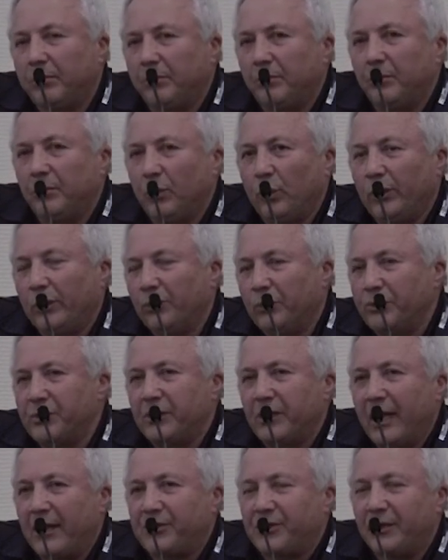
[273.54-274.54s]
we
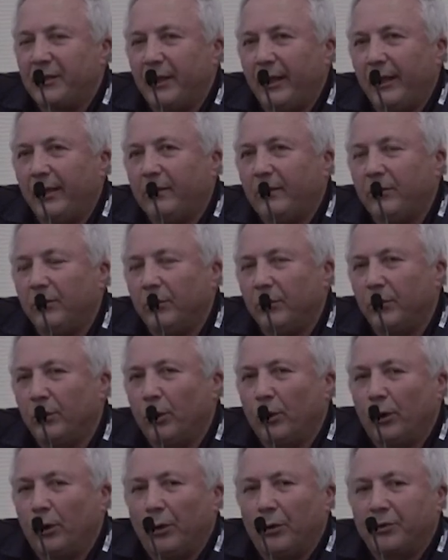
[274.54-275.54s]
used acetate or
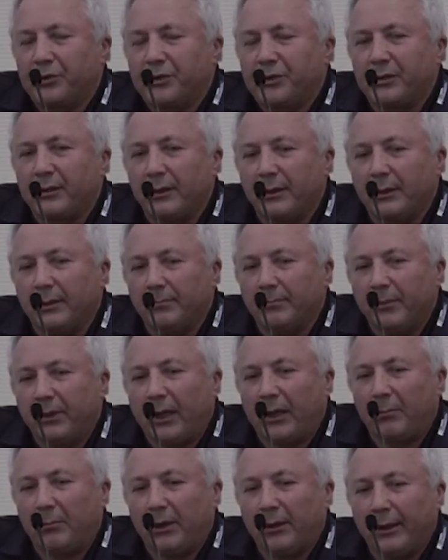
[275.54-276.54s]
glucose,
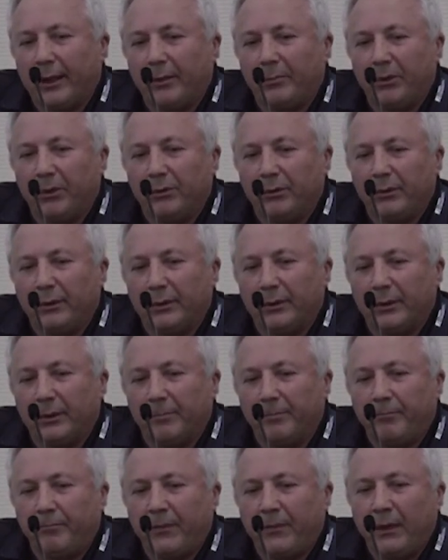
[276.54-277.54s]
carbon-labeled
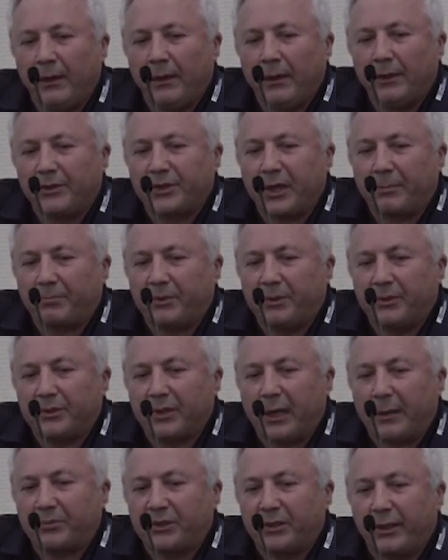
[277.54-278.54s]

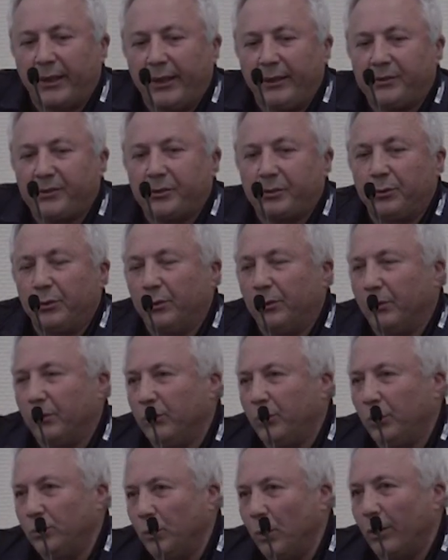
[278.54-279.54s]
substrates
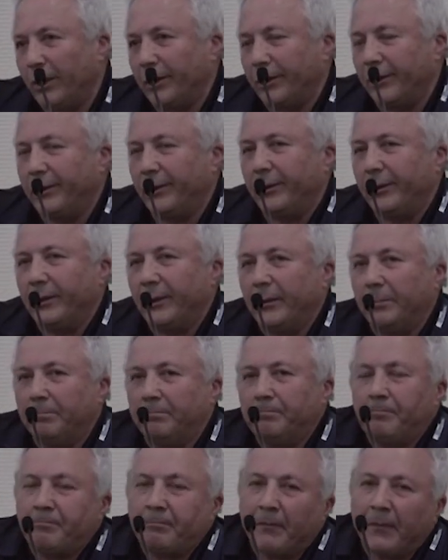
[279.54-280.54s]
to look at
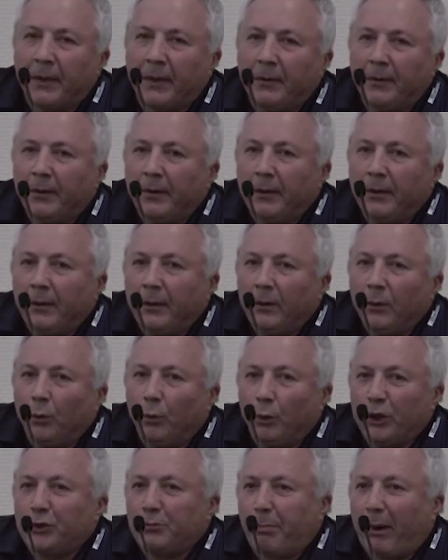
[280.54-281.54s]

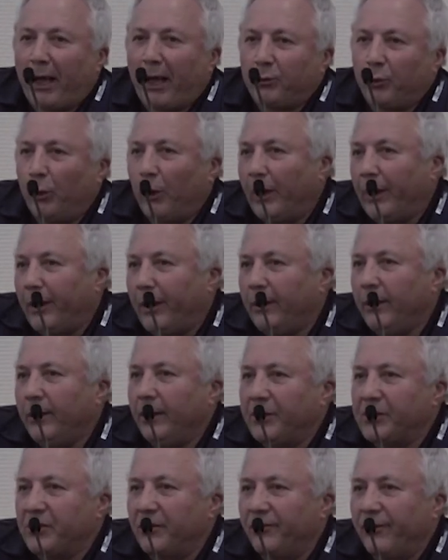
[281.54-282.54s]
which pathway
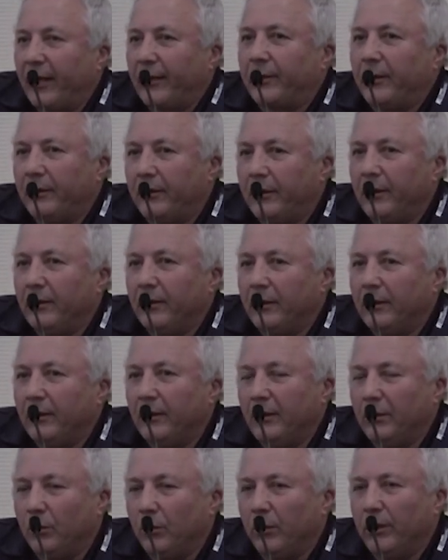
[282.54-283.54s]
is affected
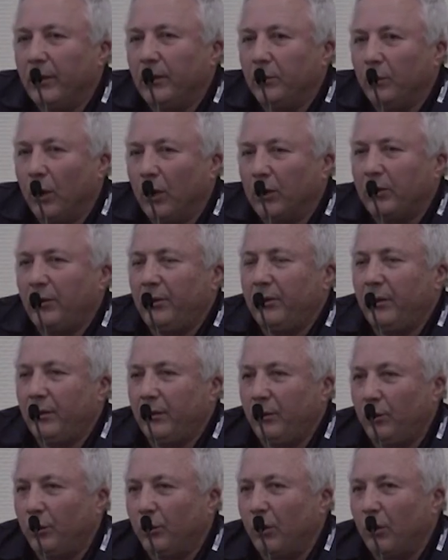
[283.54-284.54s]

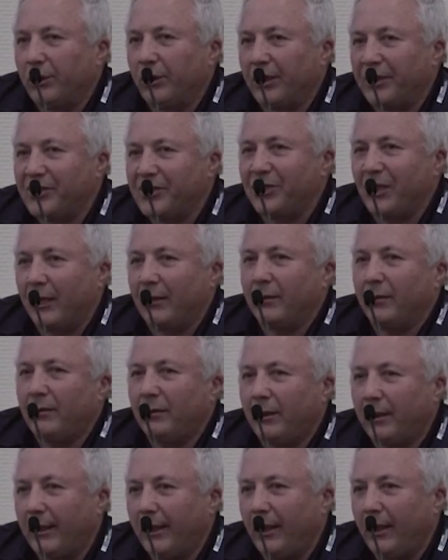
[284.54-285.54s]
to what extent,
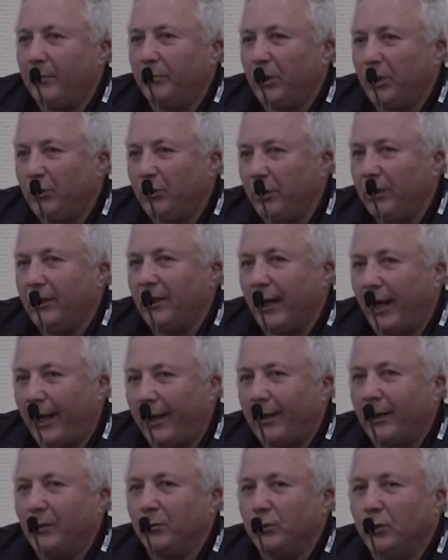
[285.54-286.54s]
again, between high
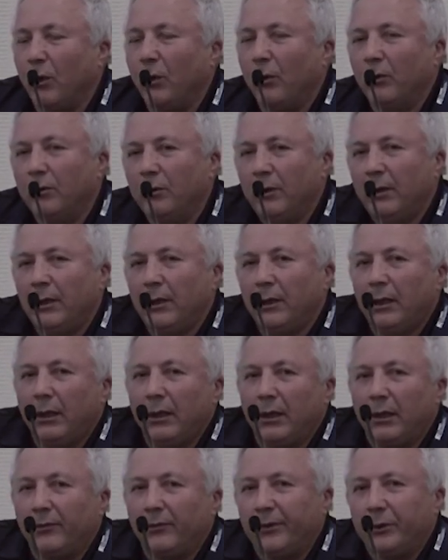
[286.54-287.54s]
and low
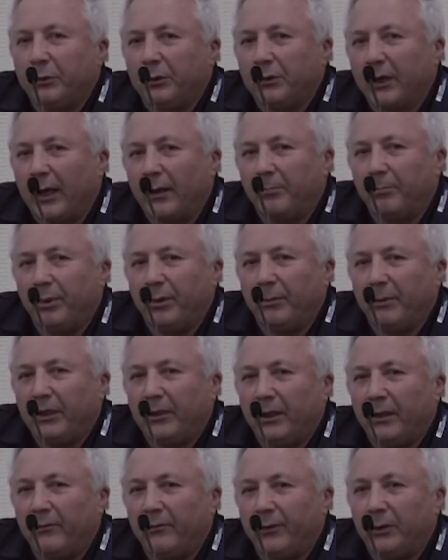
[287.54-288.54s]
phenotype,
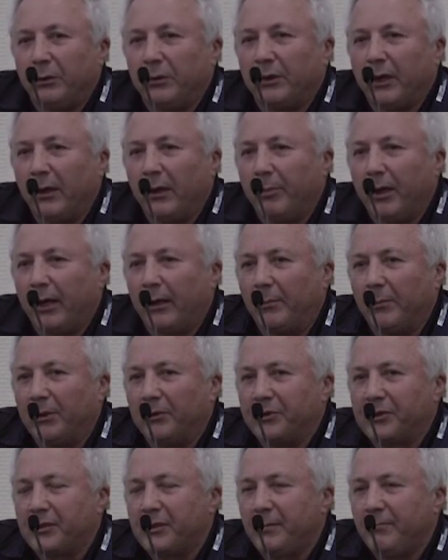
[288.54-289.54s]
methane phenotype
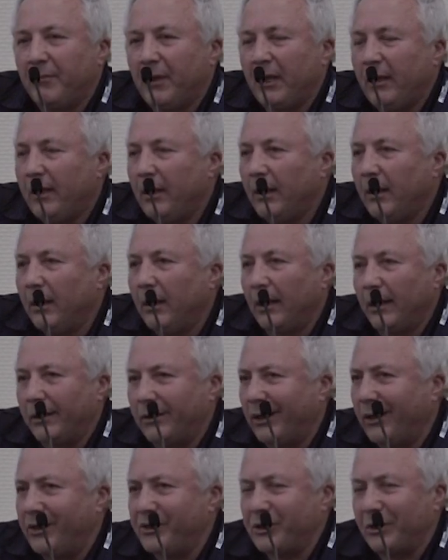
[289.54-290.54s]
animals.
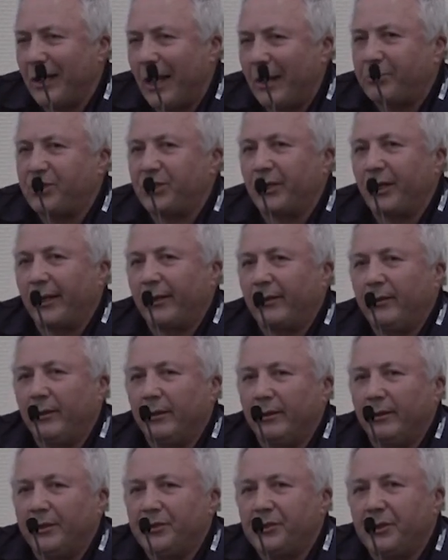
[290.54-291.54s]
There is an abstract
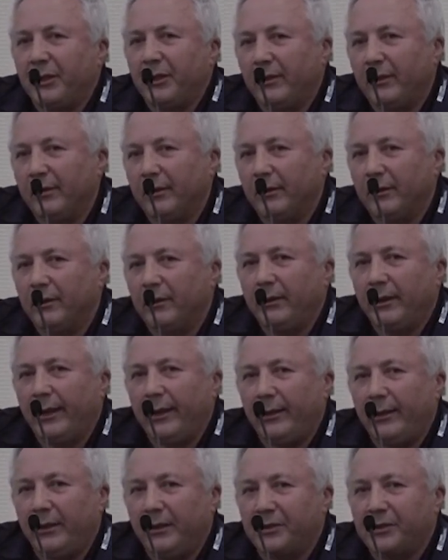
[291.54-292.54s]
this year at
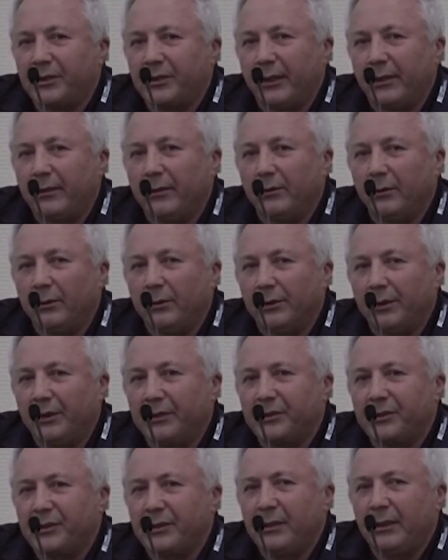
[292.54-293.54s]
ADSA on
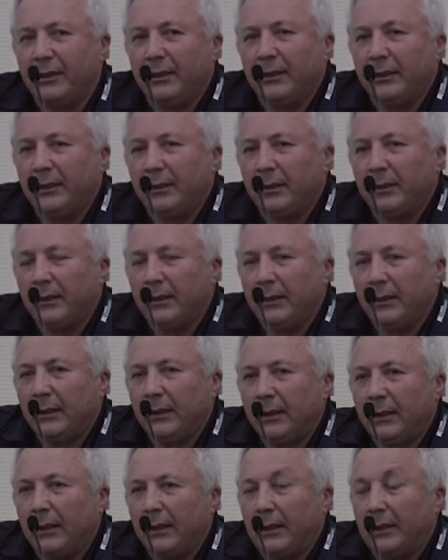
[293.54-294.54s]
this.
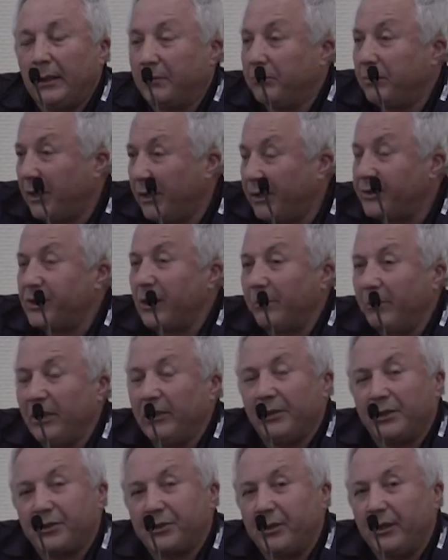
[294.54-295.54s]
There is some
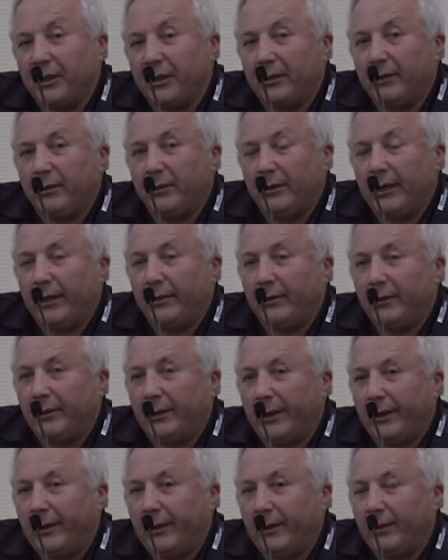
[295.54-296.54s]
interesting data
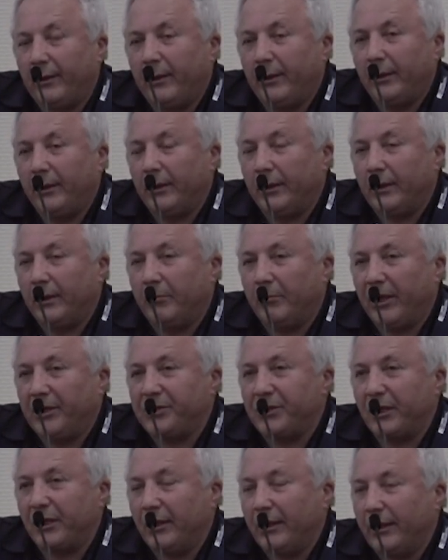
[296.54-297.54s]
there.
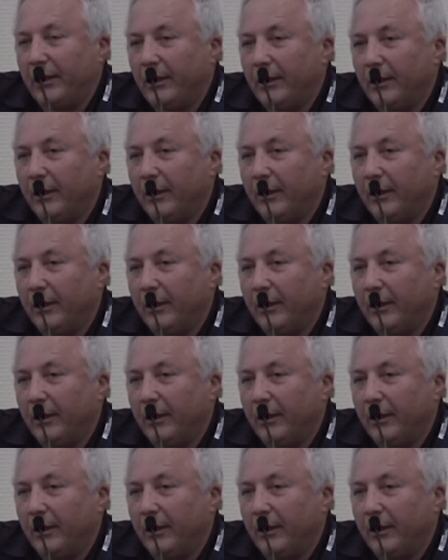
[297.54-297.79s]
Basically,